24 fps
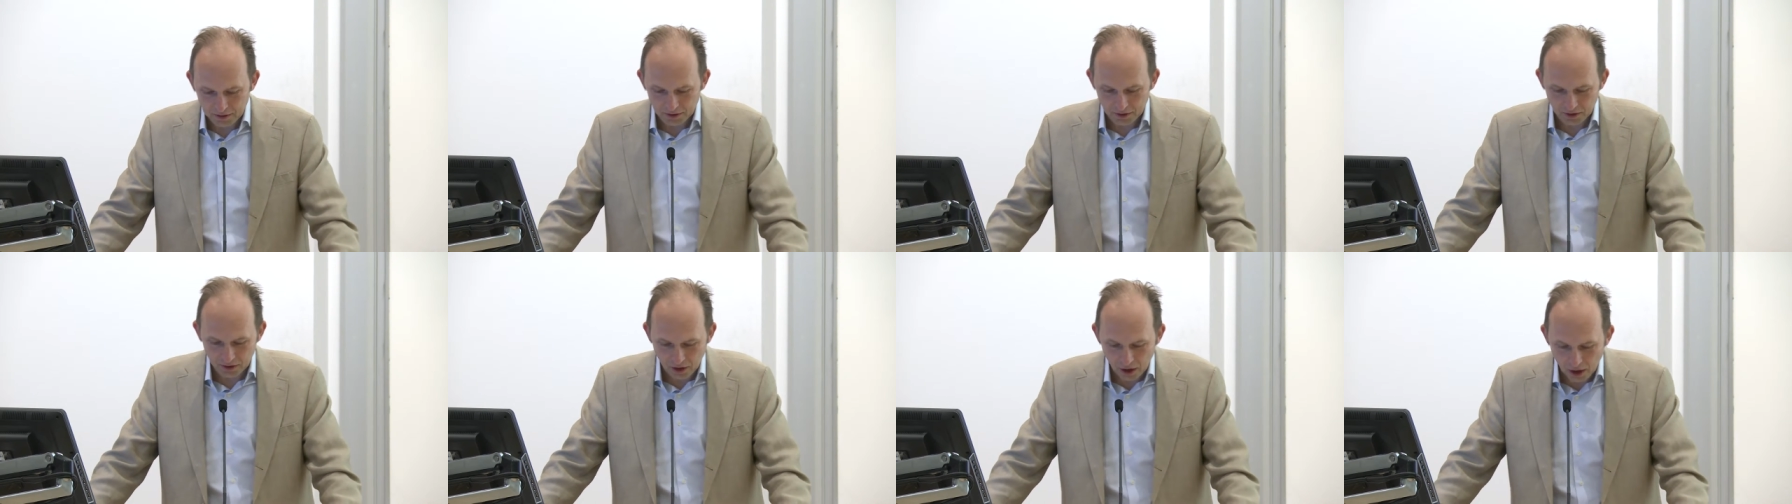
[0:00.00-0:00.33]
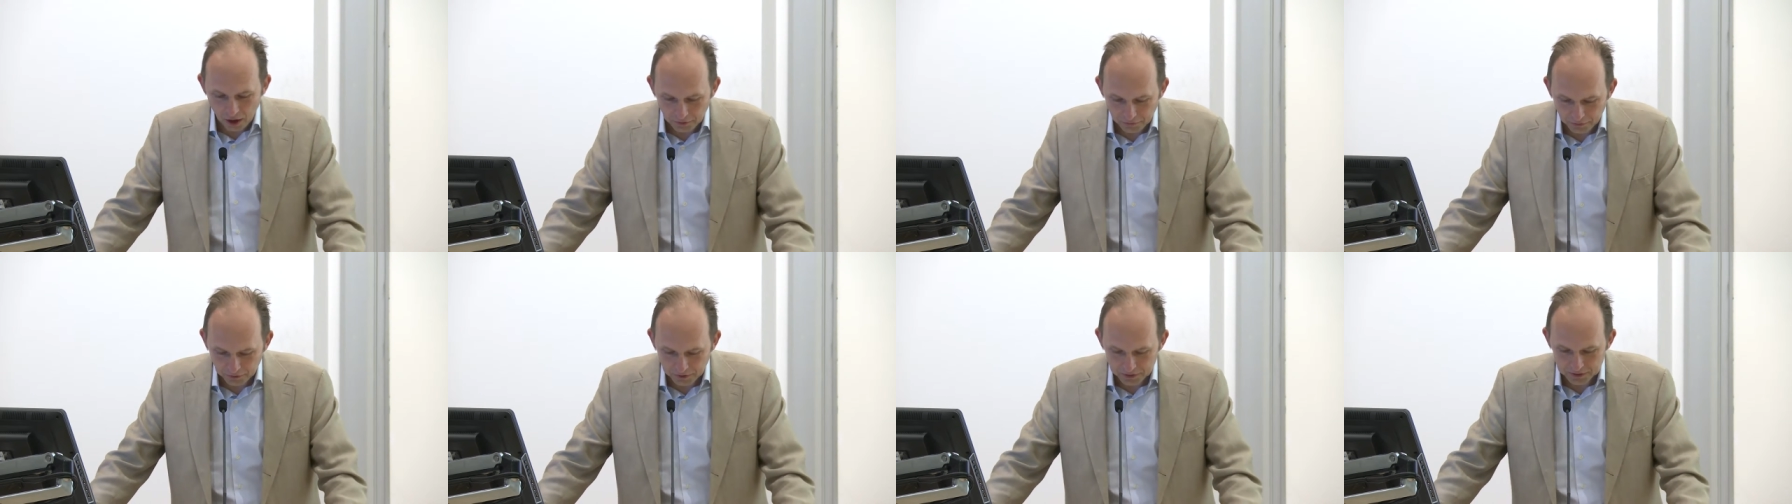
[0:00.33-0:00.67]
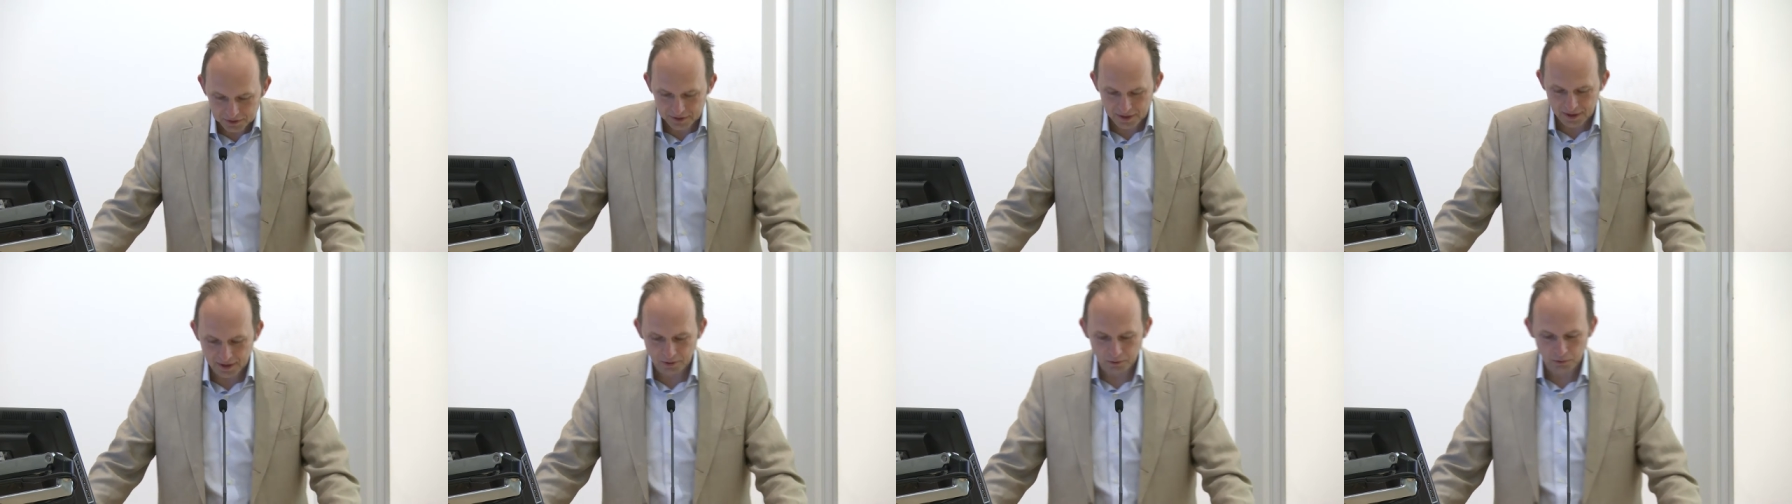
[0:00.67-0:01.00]

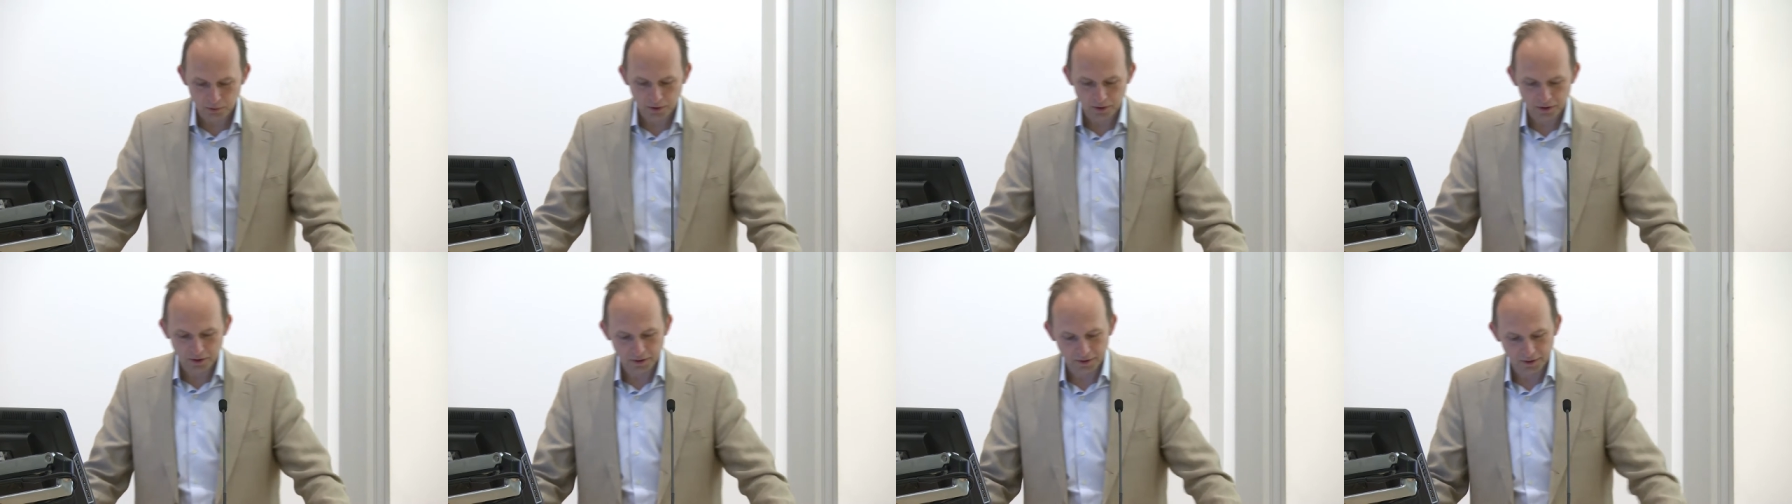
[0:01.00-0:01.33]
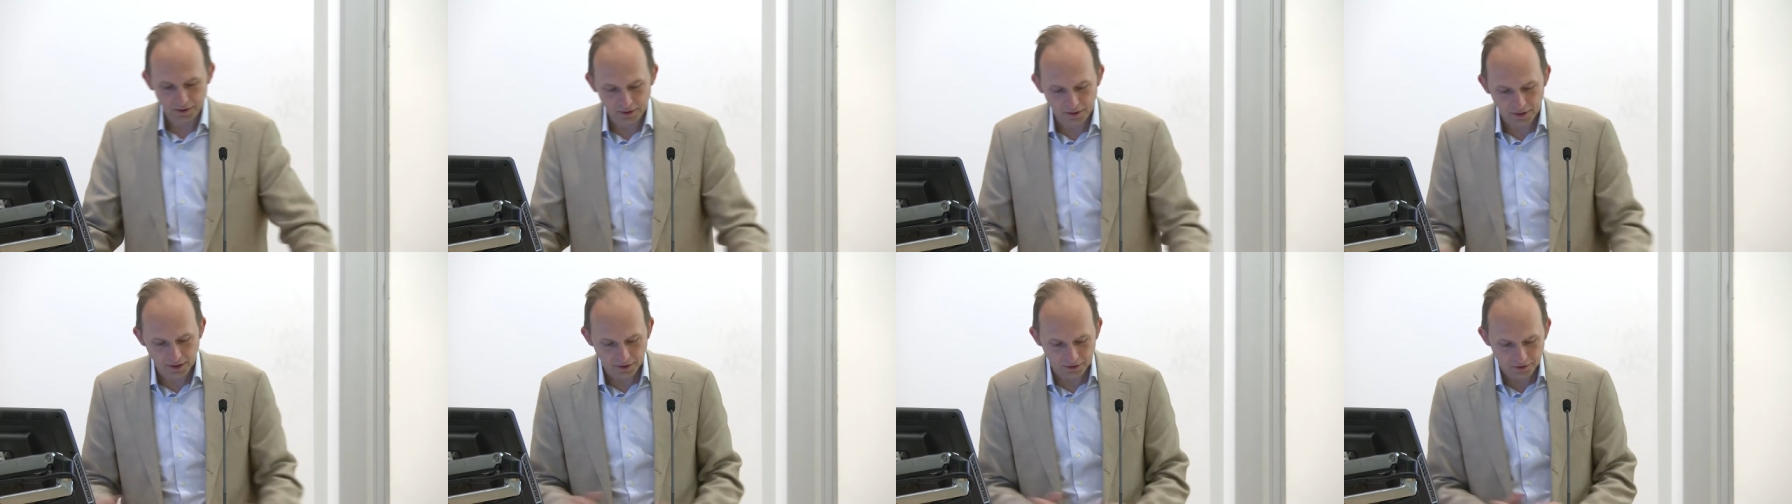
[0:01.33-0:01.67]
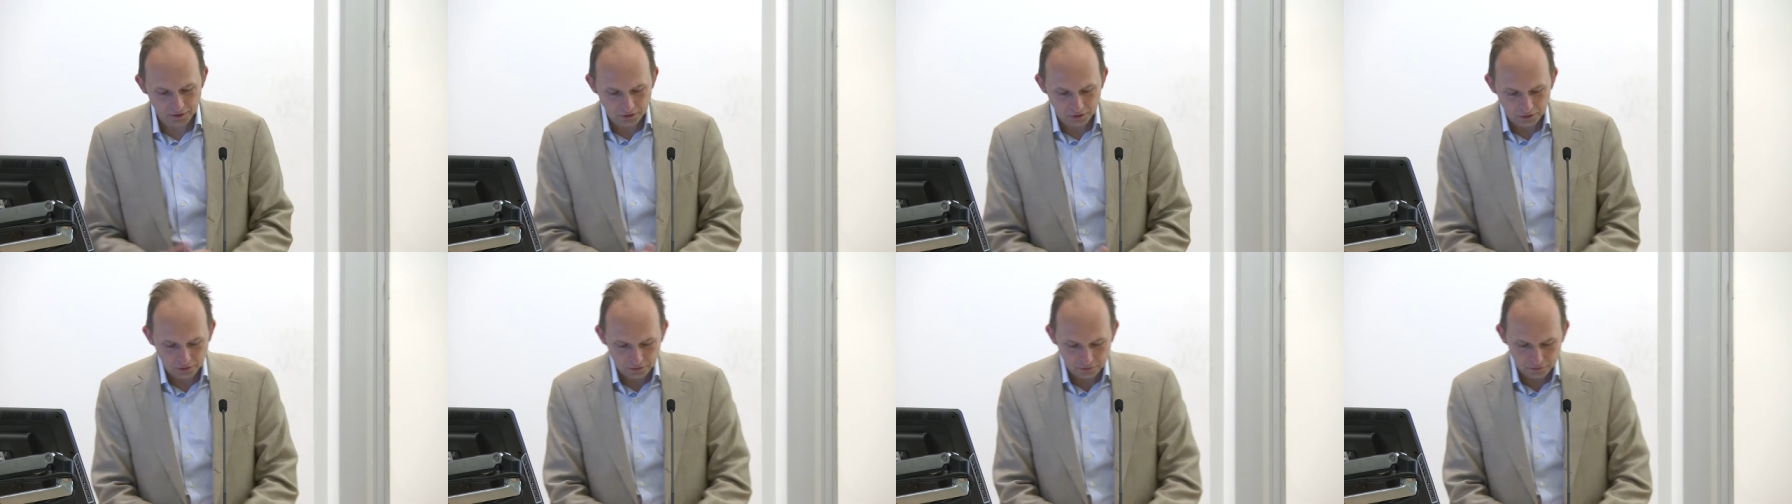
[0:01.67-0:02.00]
coffers that were none
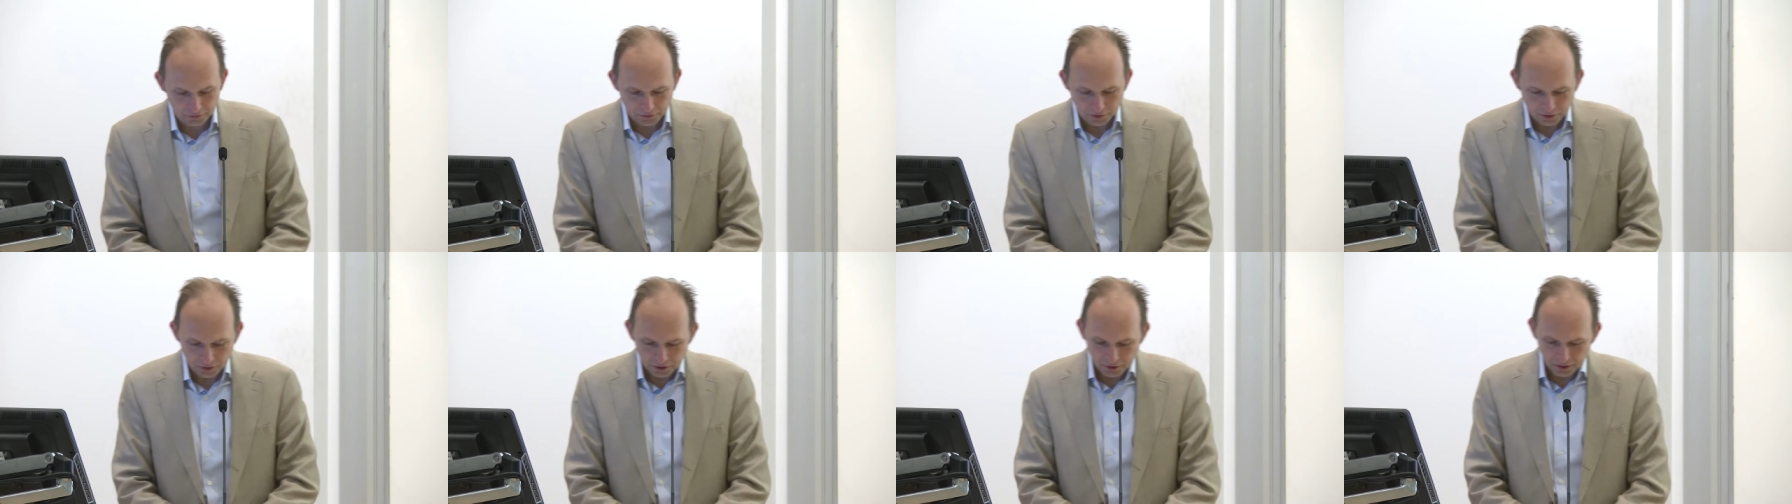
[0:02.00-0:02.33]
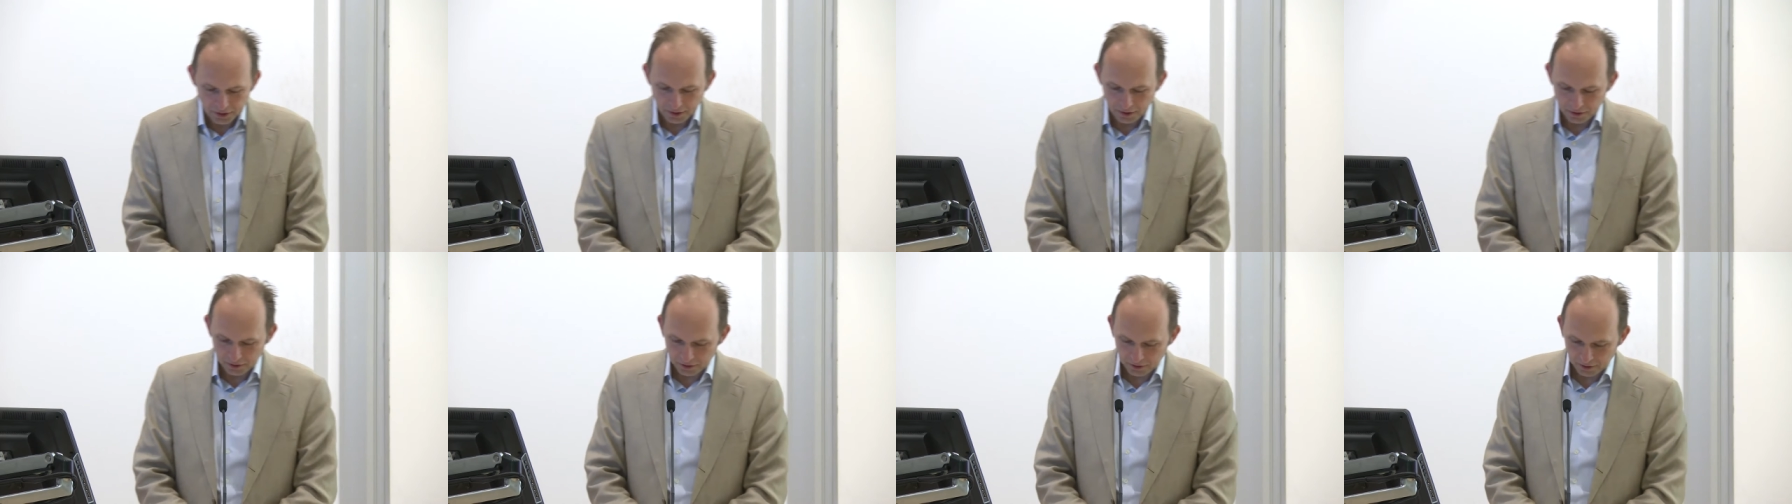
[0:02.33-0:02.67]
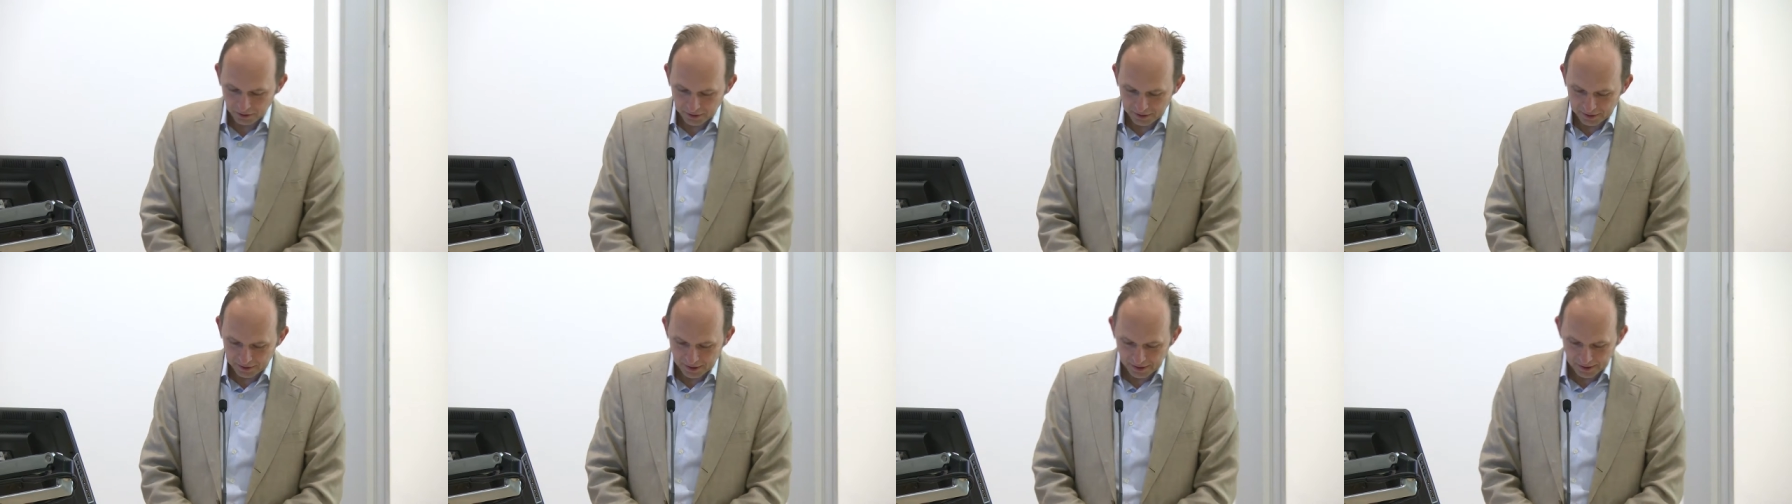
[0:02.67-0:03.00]
too full in the
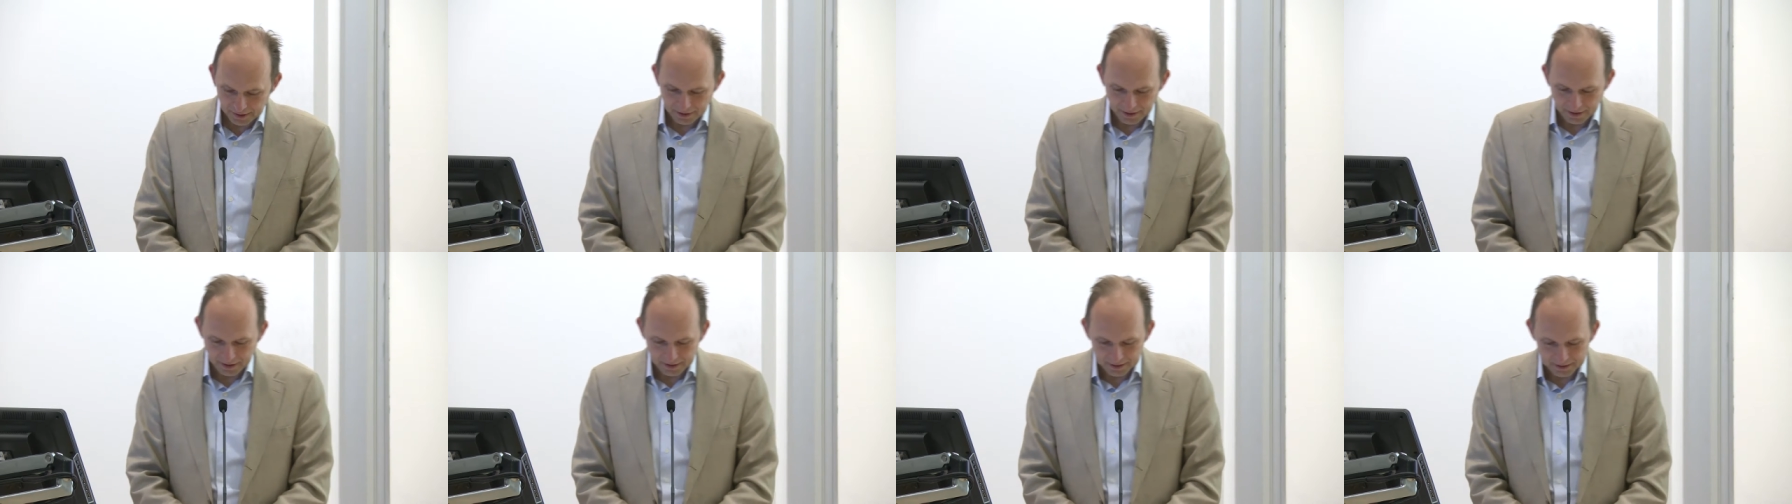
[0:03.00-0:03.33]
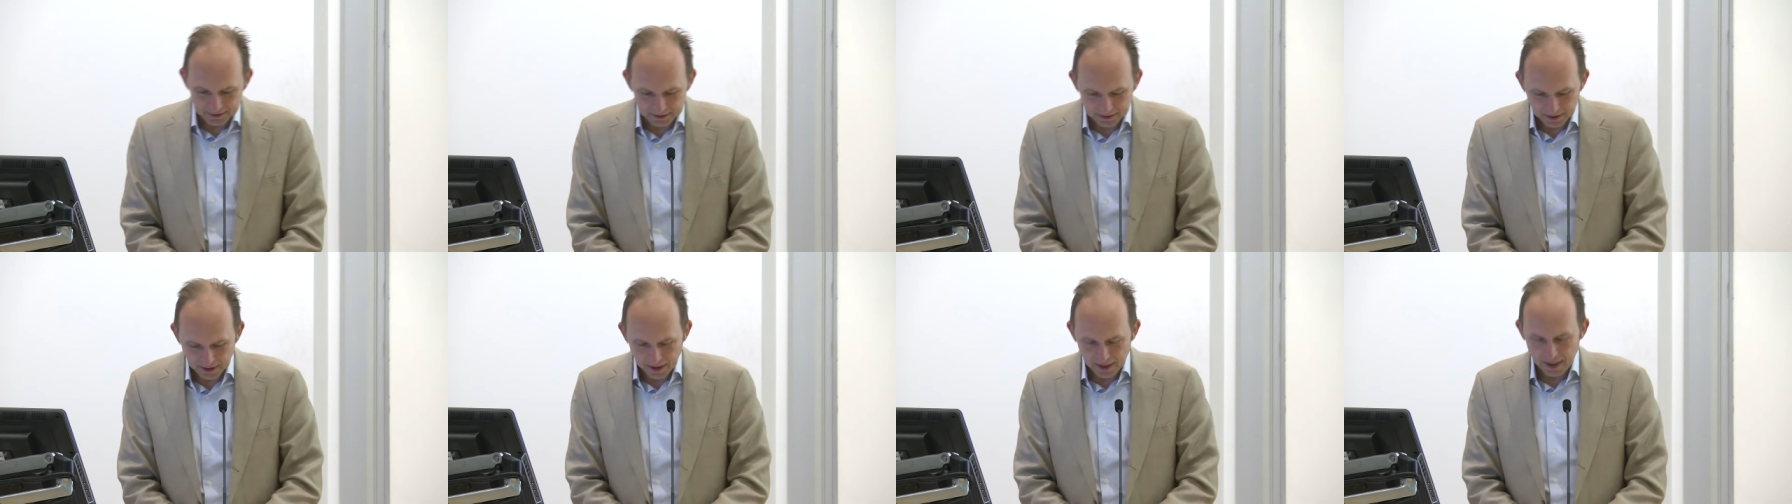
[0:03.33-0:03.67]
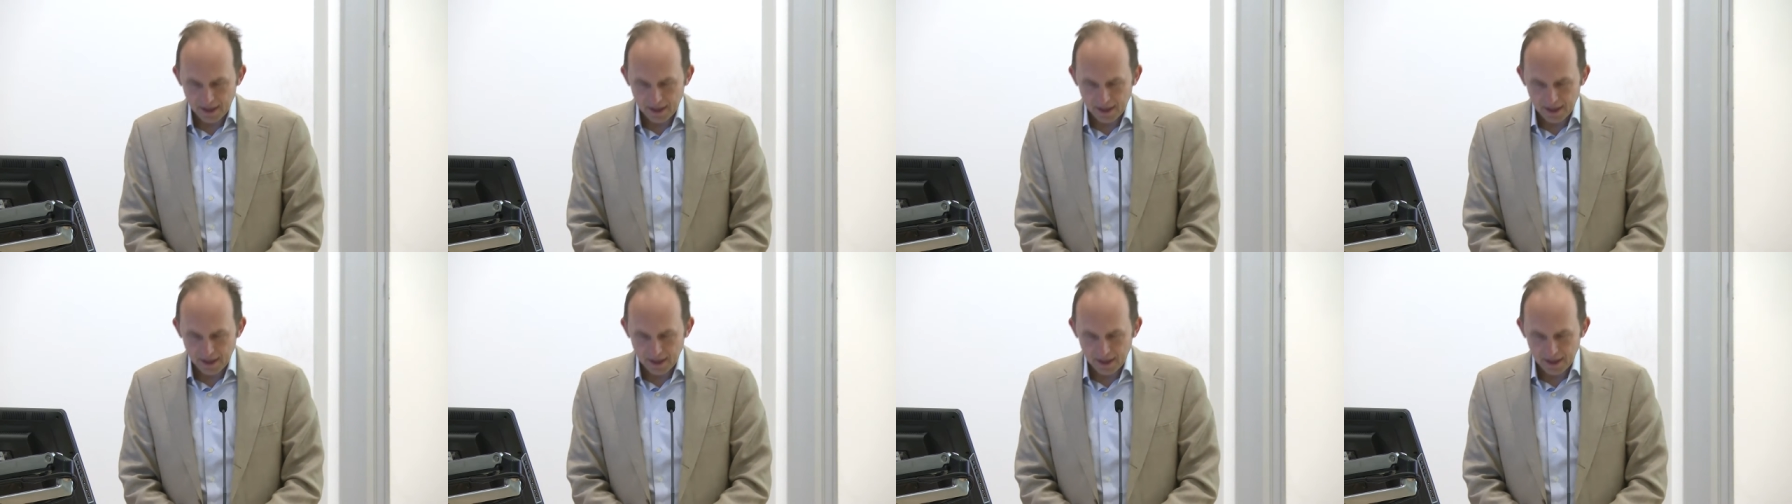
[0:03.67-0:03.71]
early decades,